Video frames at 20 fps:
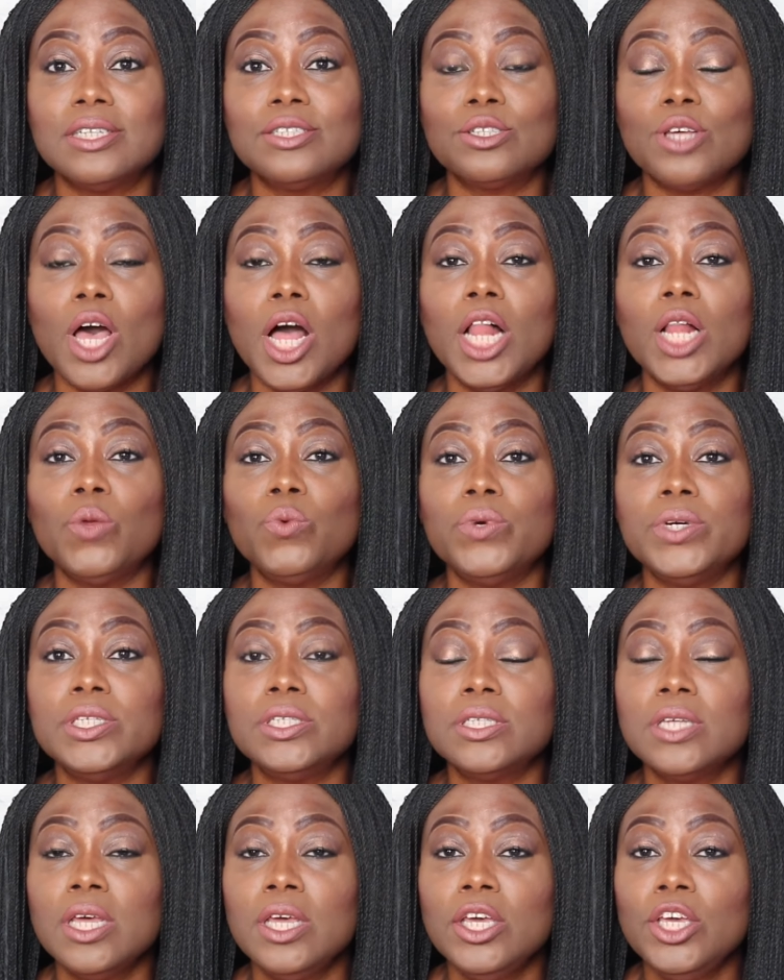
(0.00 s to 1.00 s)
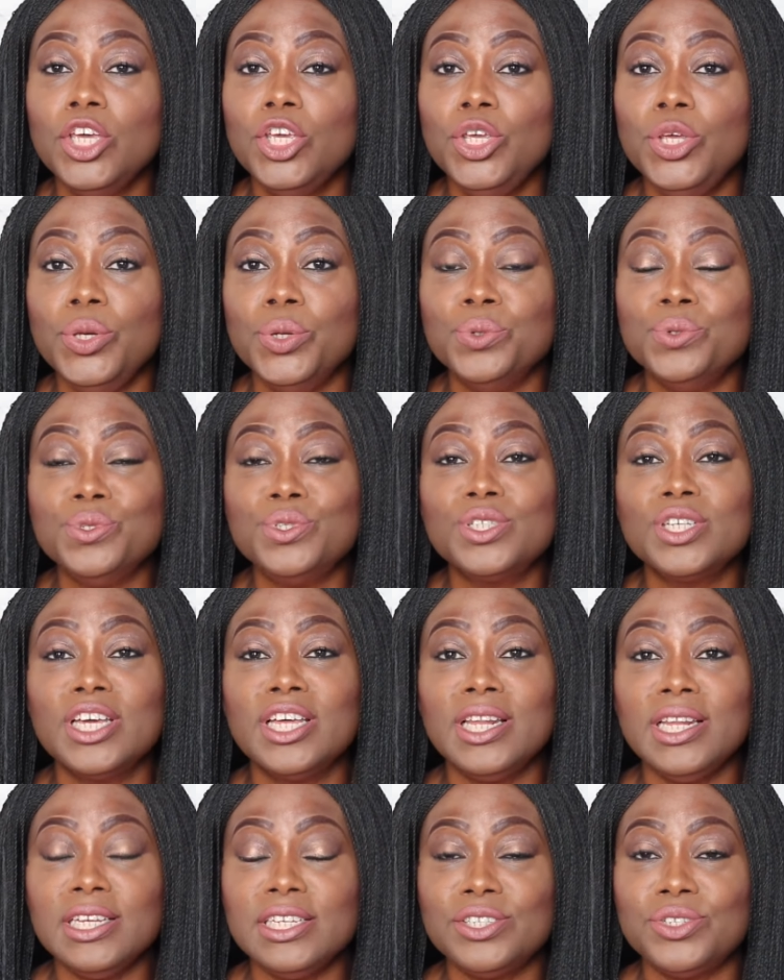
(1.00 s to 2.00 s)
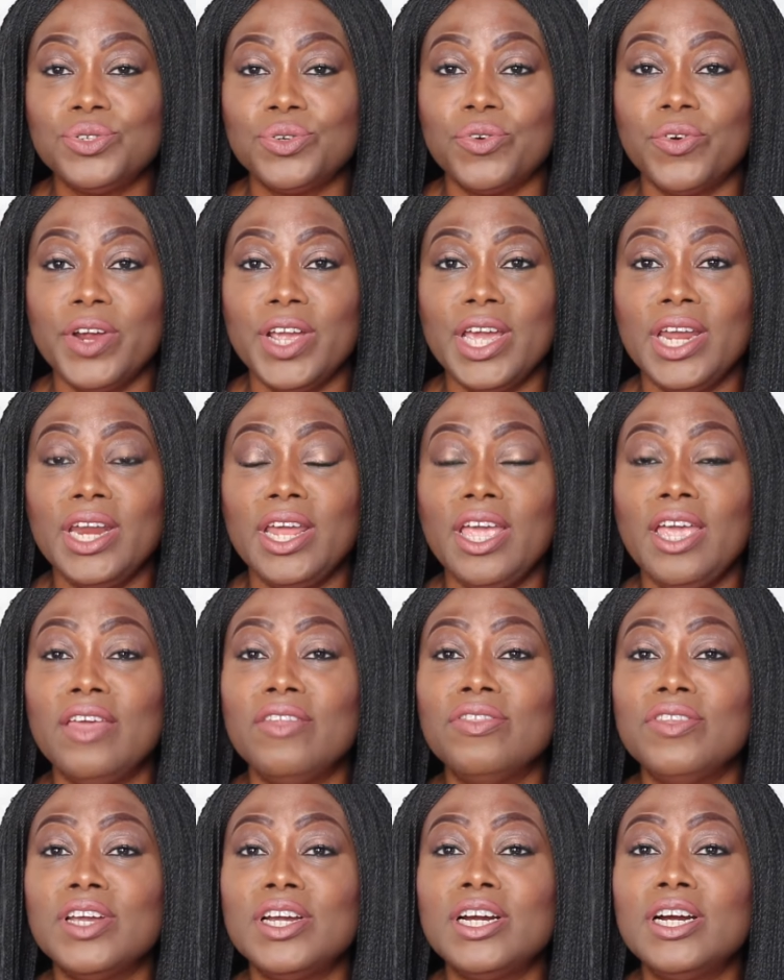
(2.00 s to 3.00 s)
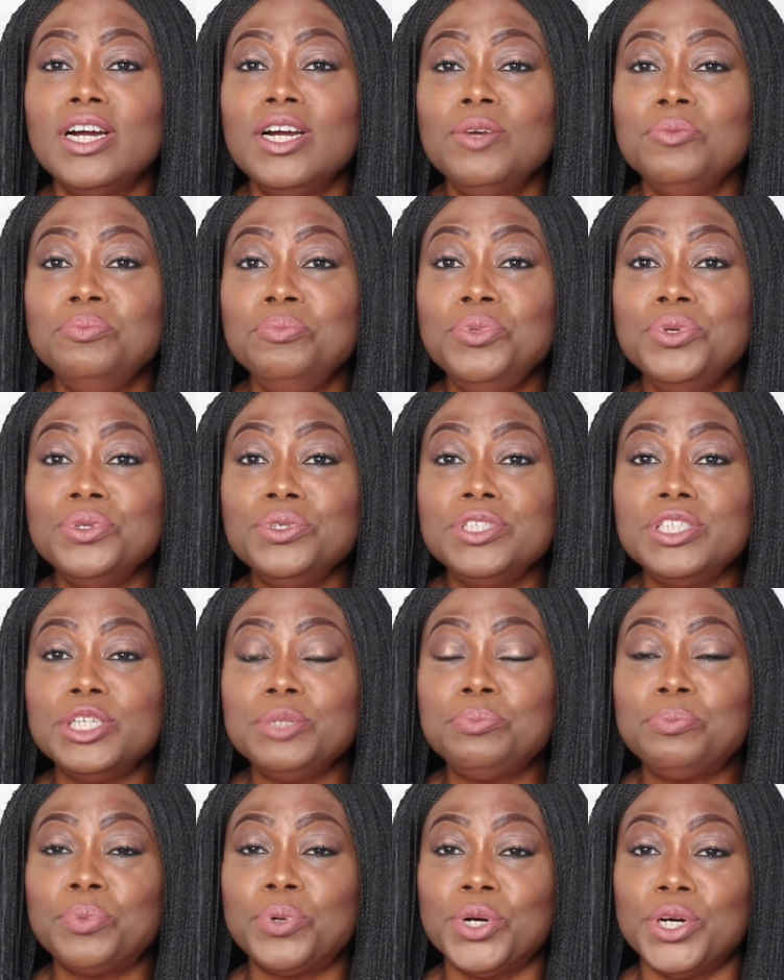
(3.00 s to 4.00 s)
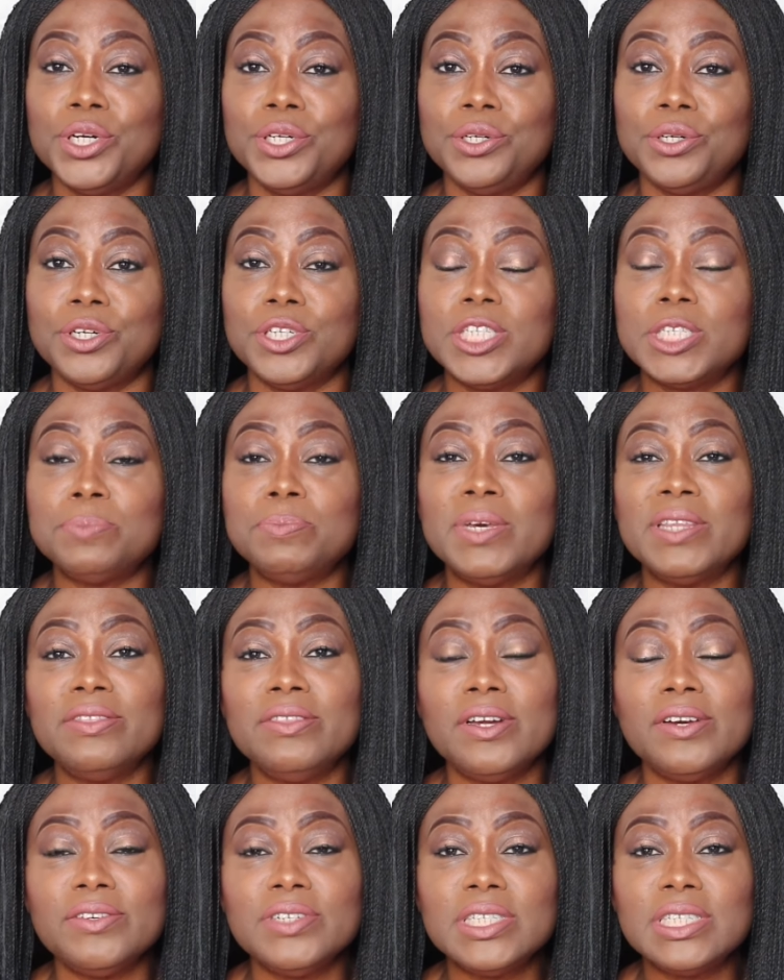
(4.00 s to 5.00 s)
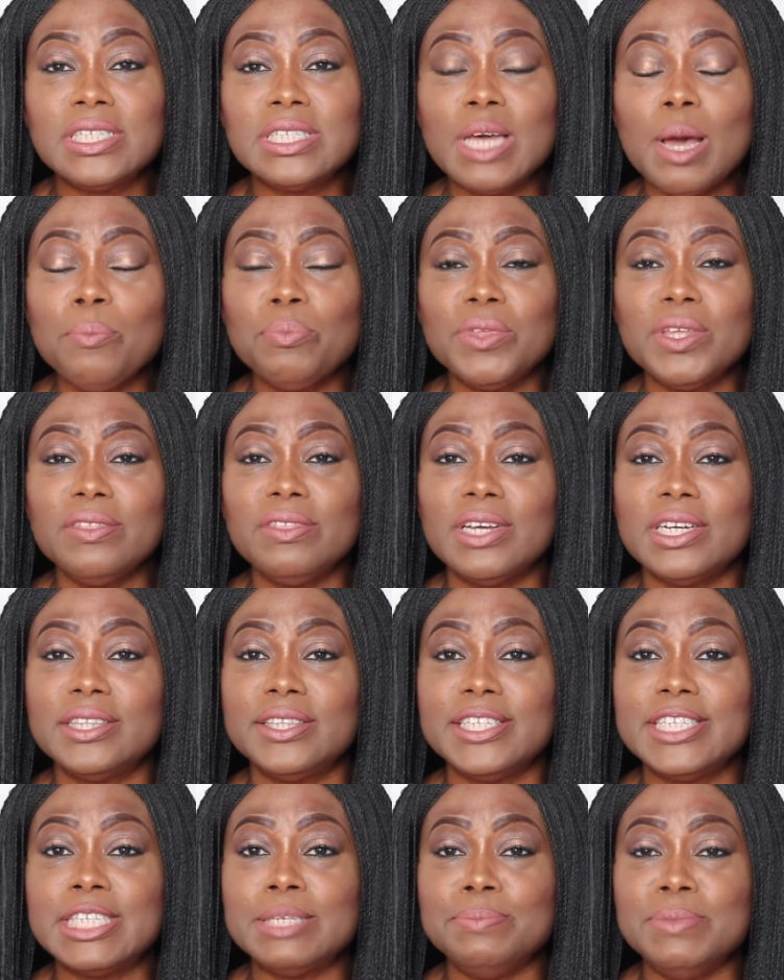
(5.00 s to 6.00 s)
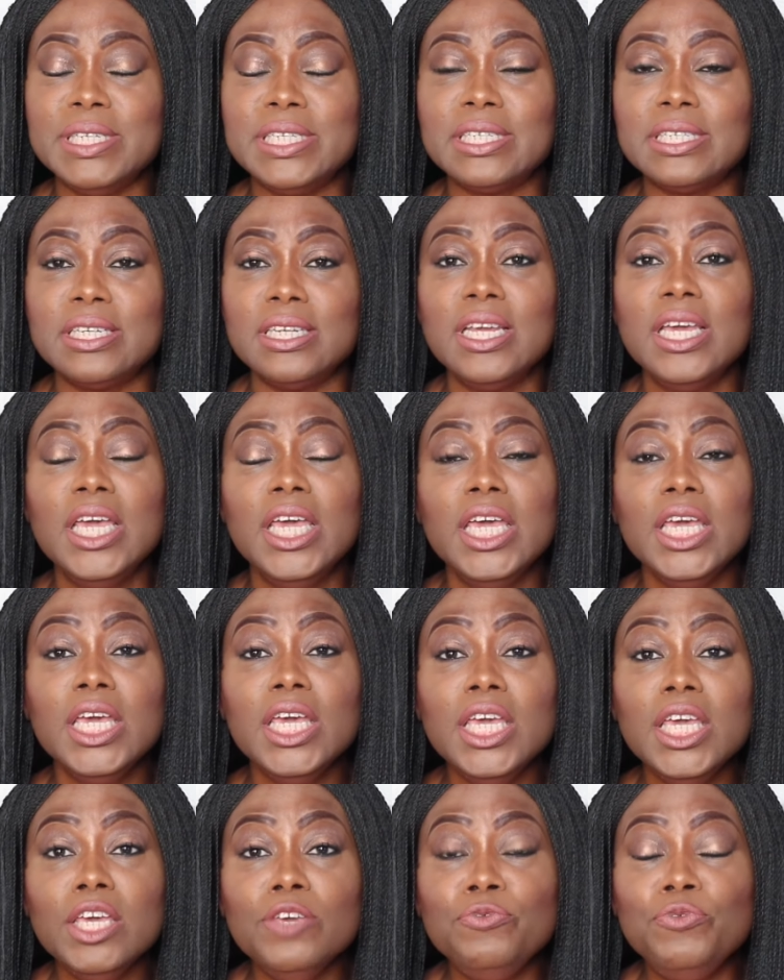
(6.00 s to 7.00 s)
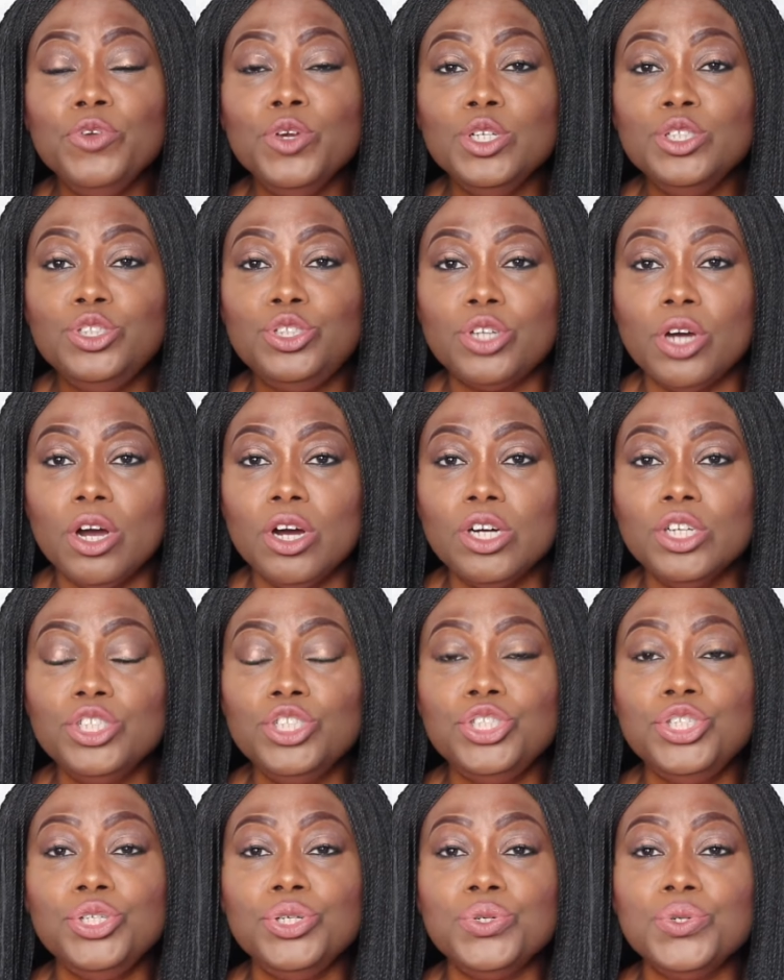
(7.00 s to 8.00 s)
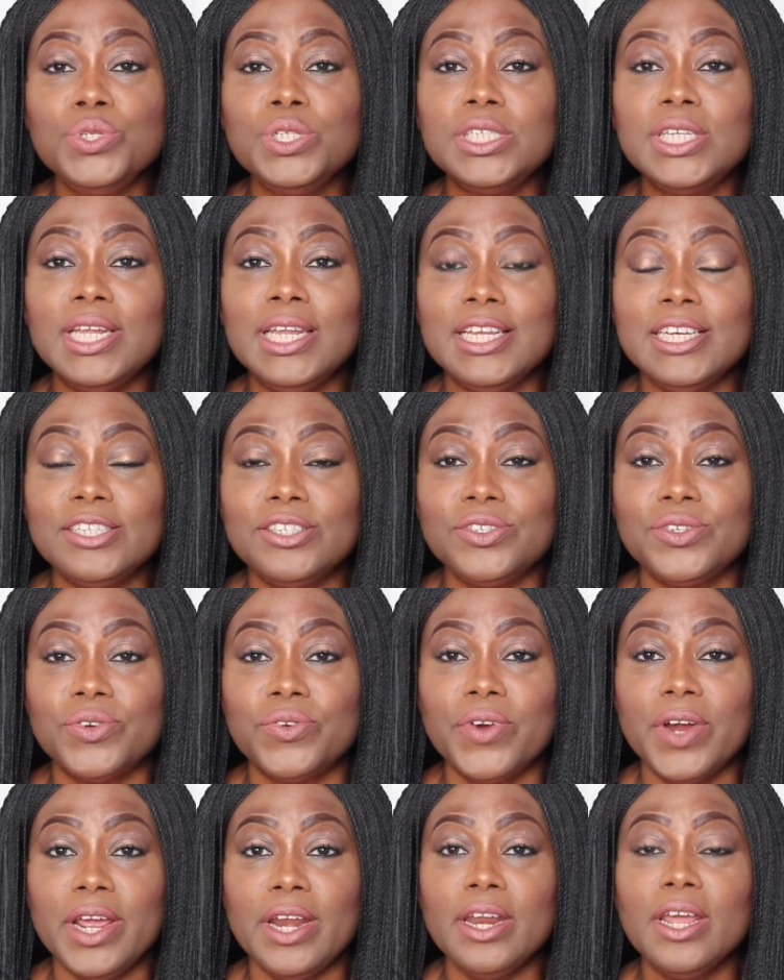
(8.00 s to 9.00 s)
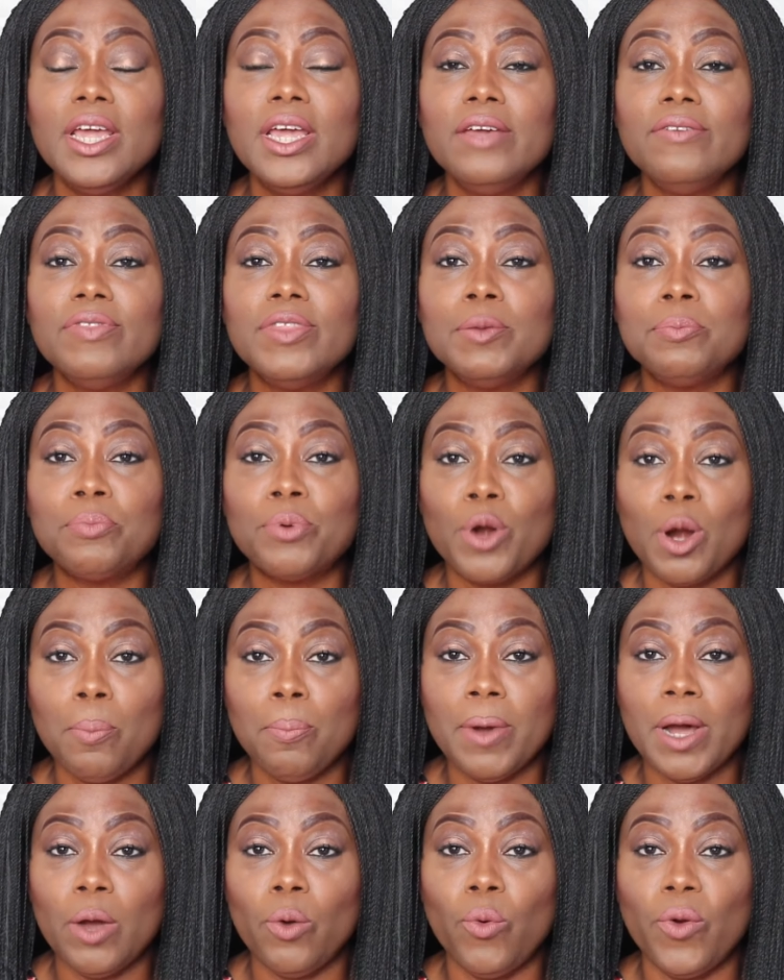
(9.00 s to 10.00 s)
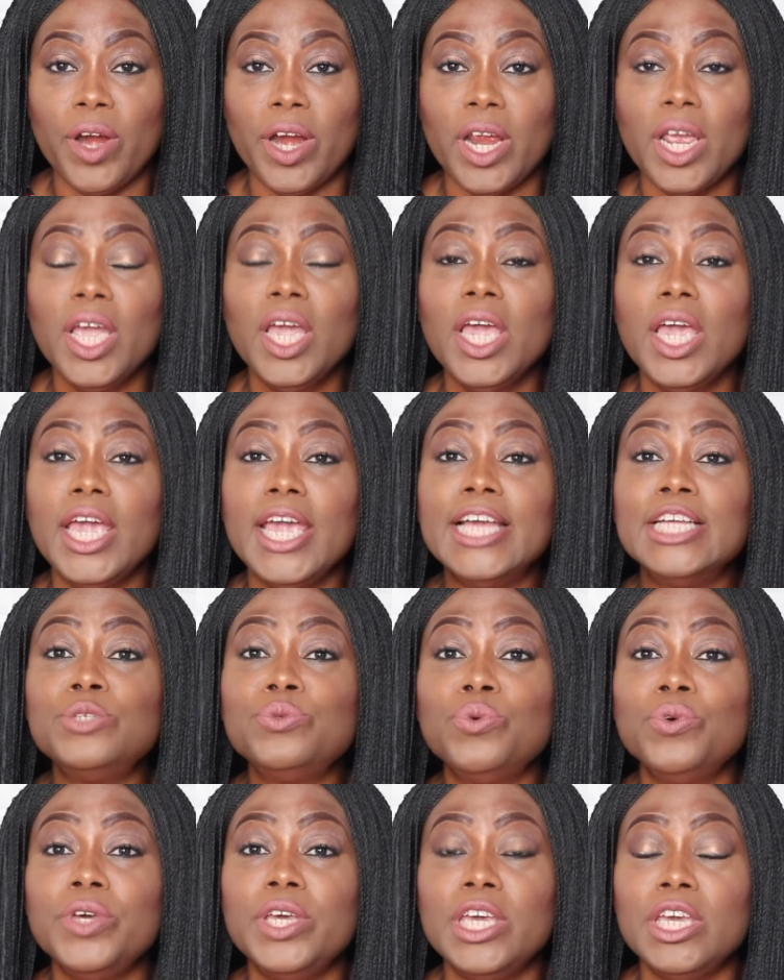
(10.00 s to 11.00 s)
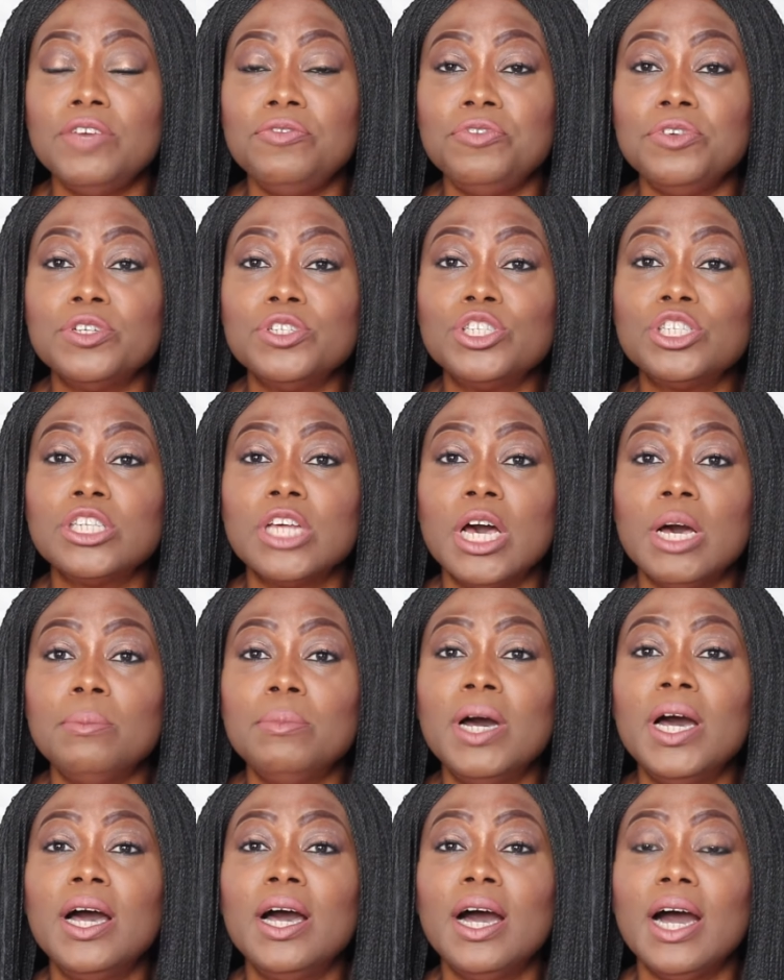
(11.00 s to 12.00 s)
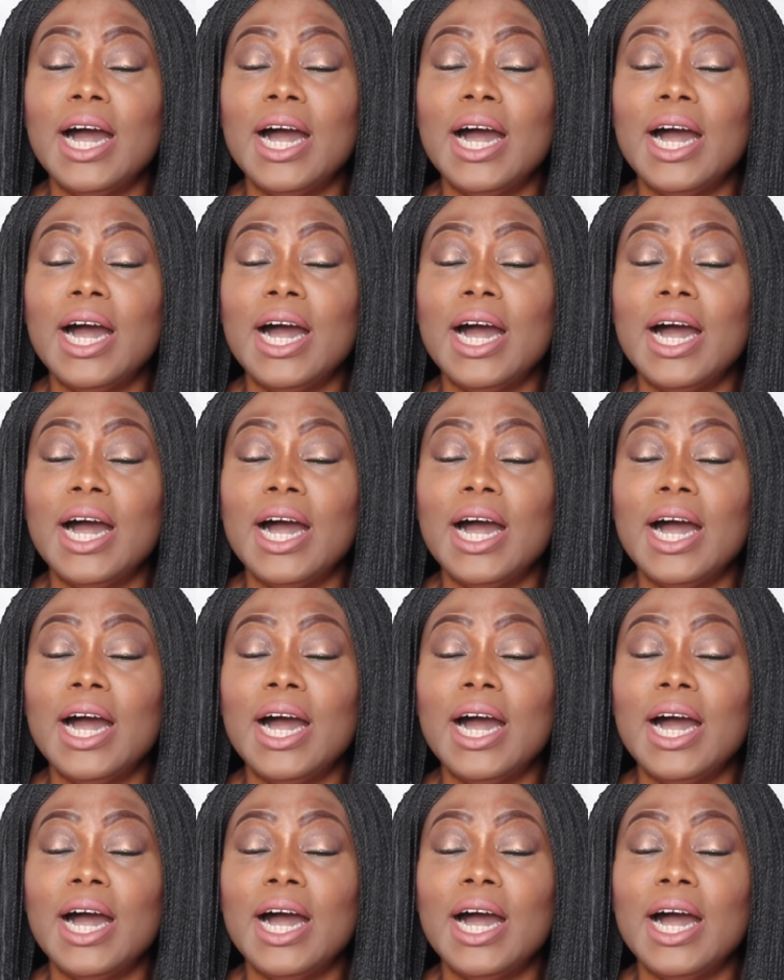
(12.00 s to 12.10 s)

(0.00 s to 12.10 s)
has always used glycerin in their beauty products but there is something that is missing if you don't use glycerin the proper way it will give you some